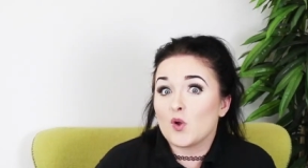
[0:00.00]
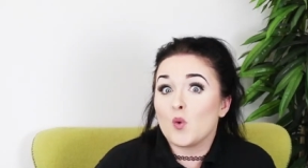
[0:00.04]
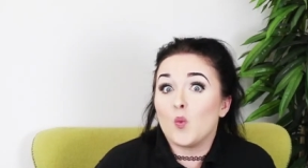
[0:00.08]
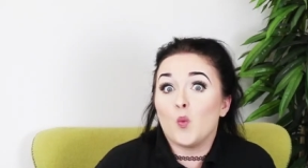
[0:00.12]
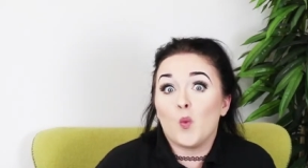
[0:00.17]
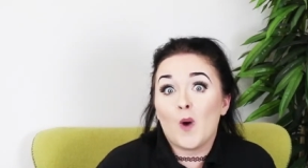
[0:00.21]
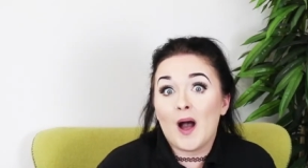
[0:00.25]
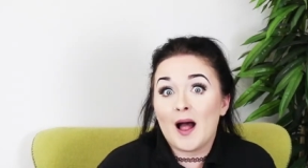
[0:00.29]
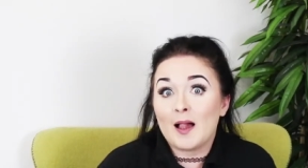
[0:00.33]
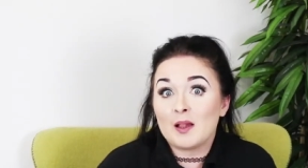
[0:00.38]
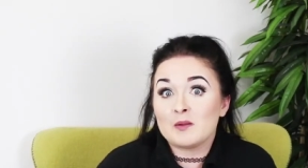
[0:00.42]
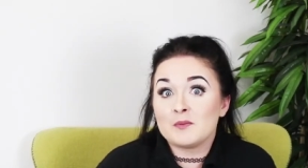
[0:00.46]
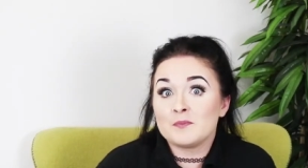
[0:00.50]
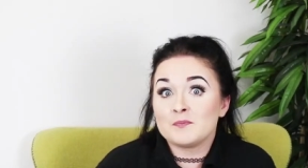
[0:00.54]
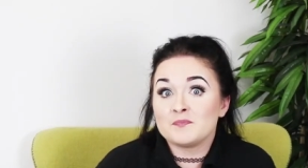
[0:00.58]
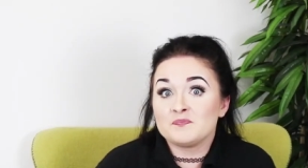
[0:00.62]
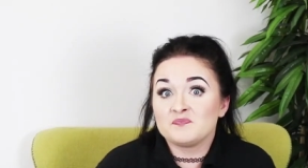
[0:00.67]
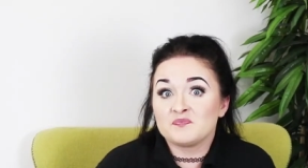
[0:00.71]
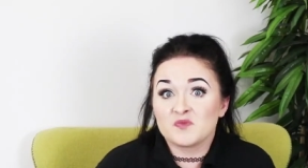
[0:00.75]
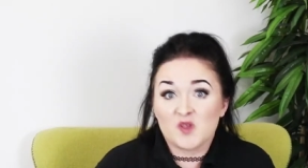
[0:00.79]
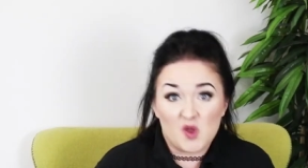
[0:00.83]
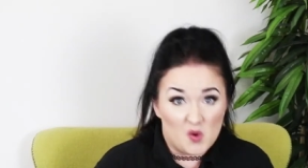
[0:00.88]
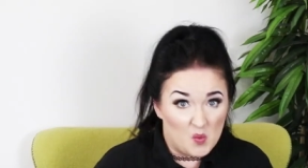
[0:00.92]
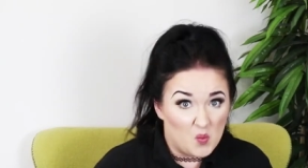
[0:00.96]
Well,
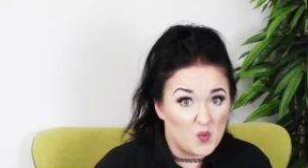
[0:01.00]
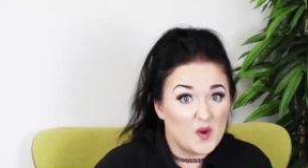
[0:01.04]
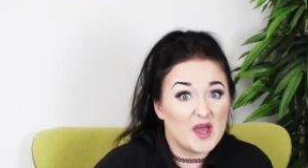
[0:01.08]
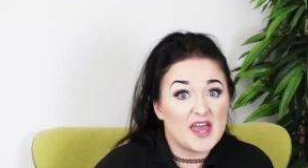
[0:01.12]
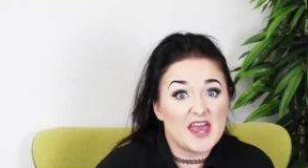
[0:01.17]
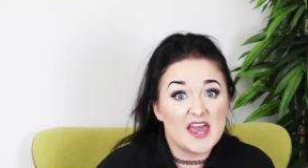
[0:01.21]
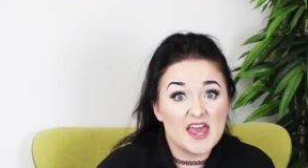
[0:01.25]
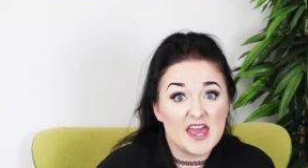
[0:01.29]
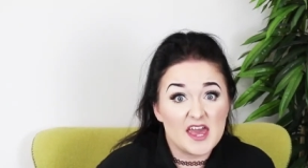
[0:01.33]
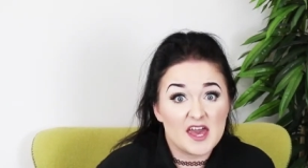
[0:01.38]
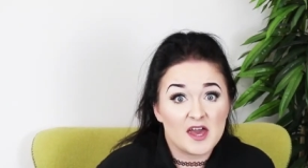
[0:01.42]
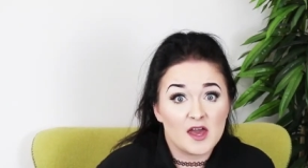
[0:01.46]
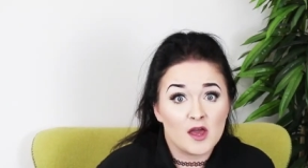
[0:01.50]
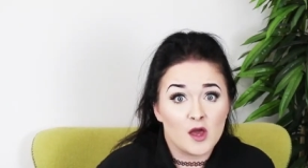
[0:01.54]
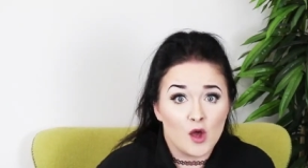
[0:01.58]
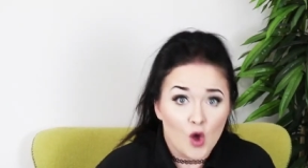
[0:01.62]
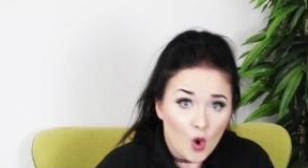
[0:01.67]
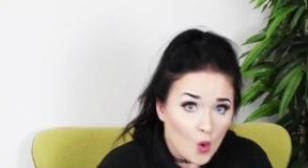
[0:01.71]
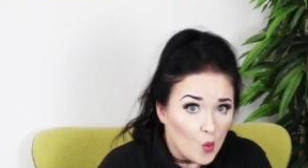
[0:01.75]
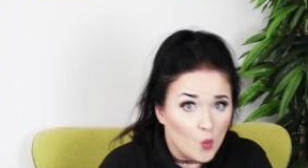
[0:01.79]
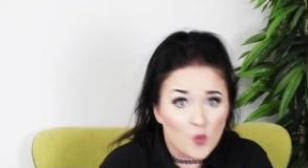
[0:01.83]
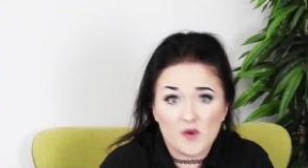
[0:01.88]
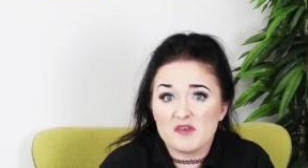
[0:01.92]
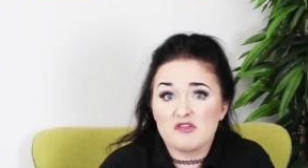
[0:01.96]
we're here
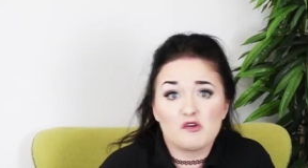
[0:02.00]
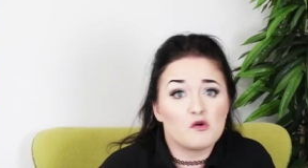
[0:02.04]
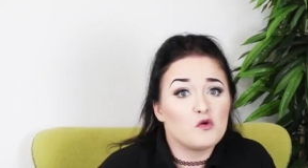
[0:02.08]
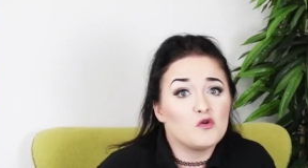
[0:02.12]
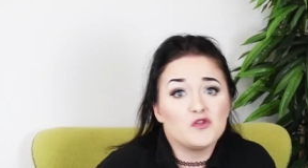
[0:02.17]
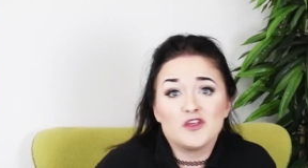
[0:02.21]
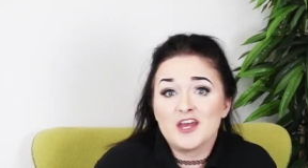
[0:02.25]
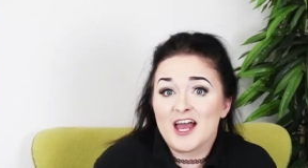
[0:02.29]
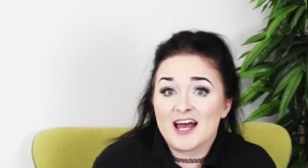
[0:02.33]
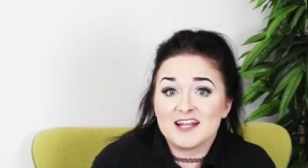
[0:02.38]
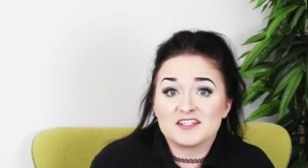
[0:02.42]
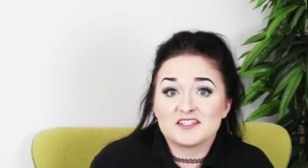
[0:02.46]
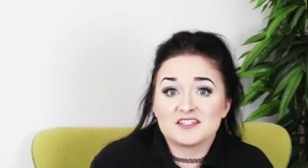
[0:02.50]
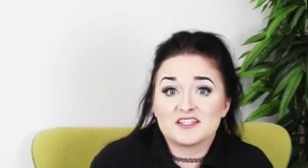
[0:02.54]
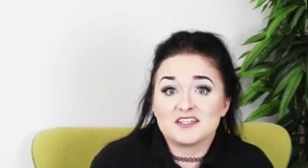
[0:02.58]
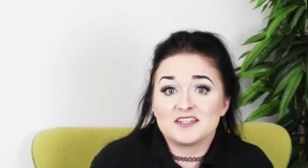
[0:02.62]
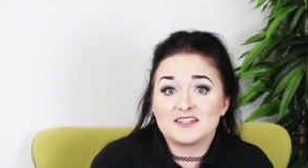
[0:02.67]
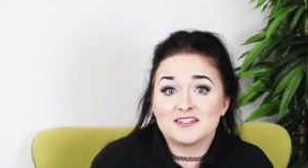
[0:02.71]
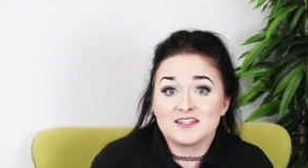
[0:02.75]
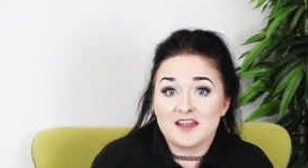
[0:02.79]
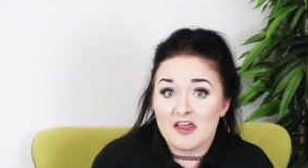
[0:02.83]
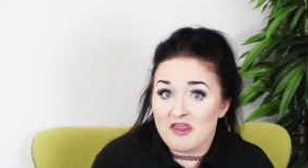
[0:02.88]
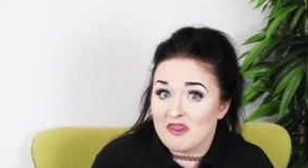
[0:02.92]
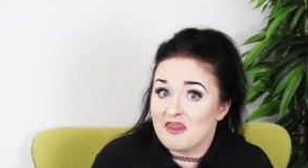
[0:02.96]
with all the
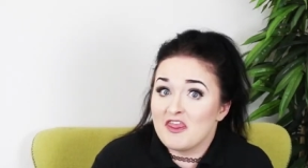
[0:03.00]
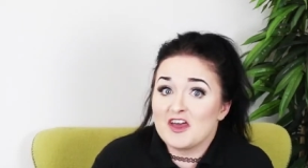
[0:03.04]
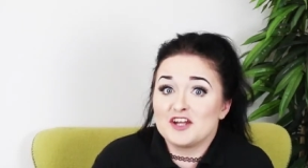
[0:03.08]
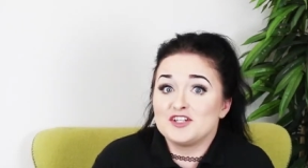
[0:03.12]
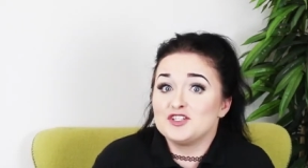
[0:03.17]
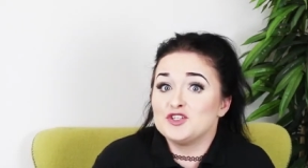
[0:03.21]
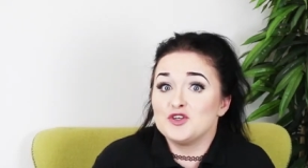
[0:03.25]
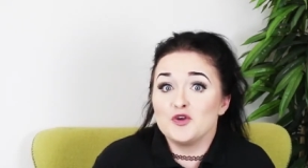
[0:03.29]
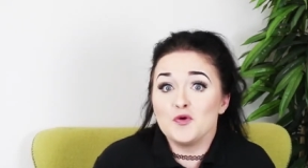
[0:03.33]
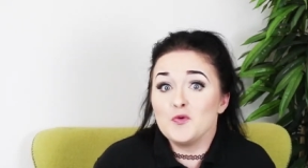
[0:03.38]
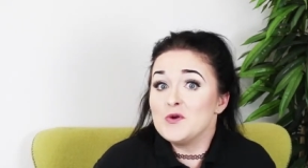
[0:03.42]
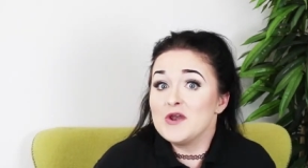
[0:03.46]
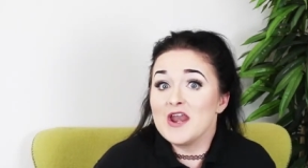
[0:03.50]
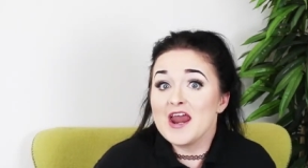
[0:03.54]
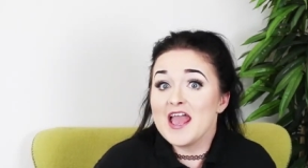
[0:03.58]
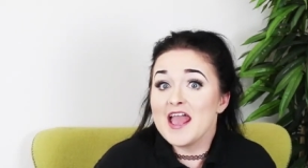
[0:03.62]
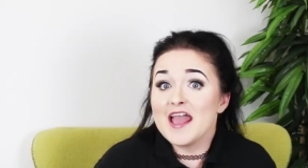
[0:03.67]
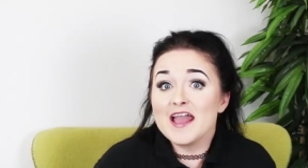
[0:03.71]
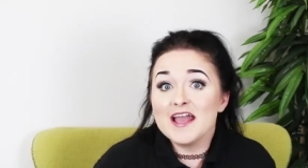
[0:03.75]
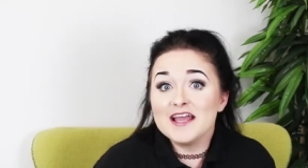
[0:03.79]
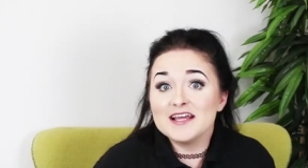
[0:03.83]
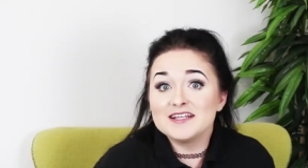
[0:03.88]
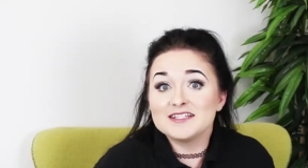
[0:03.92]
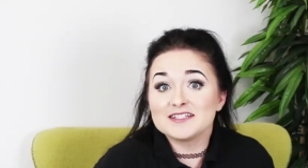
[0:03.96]
answers that you
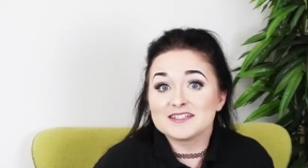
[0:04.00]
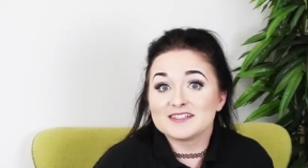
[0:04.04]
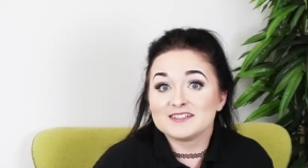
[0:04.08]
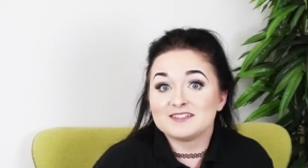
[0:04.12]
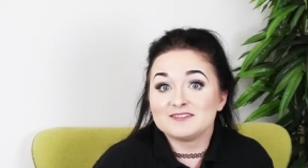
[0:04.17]
need.